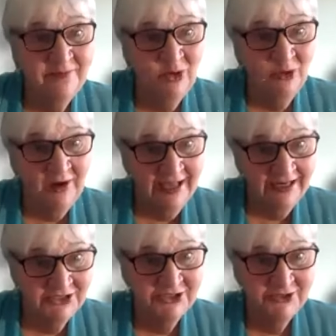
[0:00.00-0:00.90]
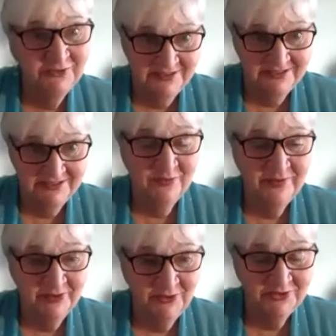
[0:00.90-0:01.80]
with a gratitude
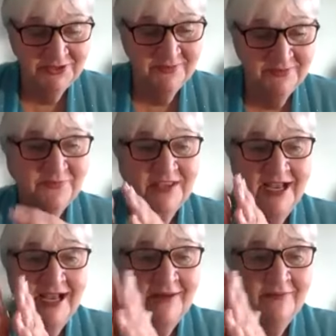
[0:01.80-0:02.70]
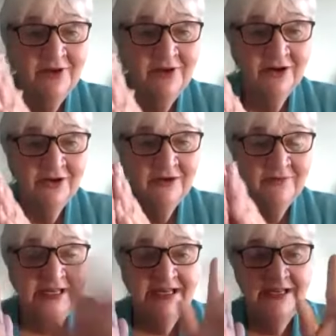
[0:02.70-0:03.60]
muscle built, I'm not going to
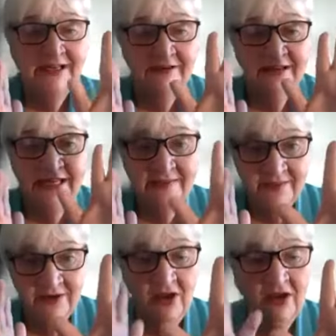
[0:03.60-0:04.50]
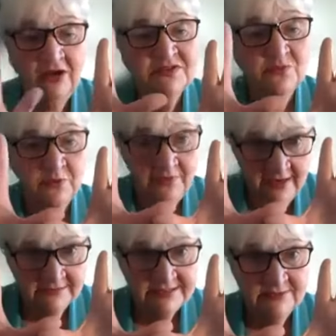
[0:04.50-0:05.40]
be in the loss
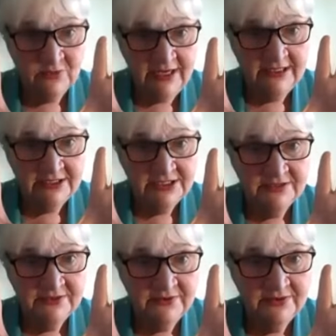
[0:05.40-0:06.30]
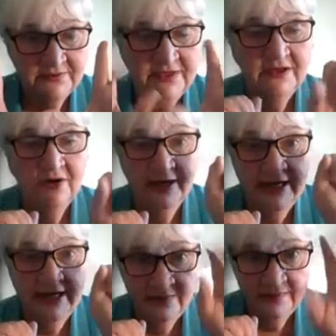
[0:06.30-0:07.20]
without some gratitude, or
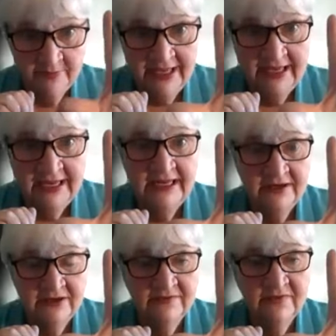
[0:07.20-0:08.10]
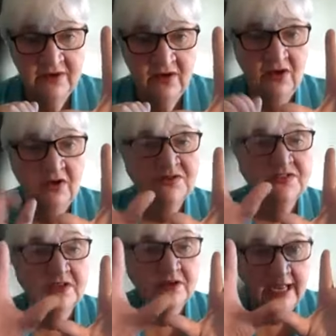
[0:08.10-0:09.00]
in the pain of the
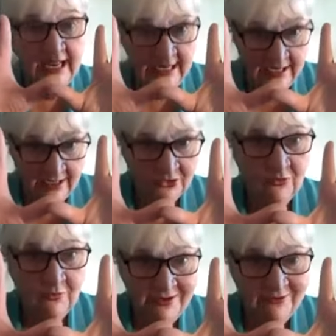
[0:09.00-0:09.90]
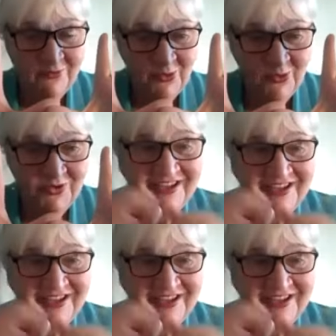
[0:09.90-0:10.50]
loss and grateful